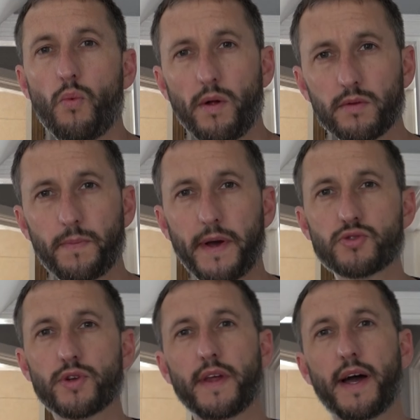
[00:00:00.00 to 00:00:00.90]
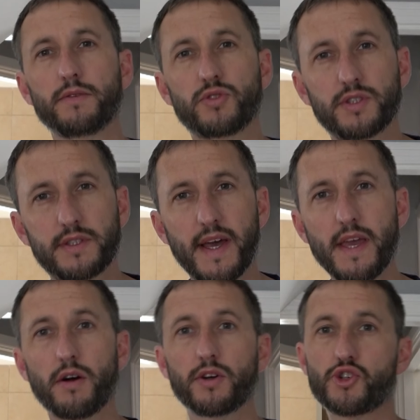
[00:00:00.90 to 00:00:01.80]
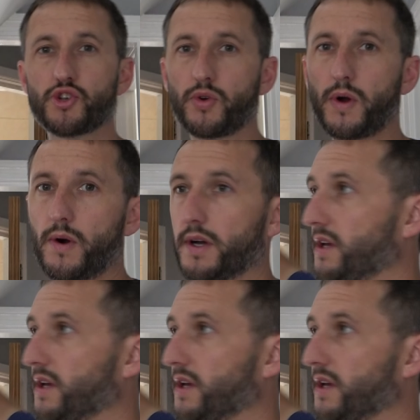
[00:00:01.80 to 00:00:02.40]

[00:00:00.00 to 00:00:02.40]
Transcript: Welcome to POUSE Around the House. Today I'm going to show you how I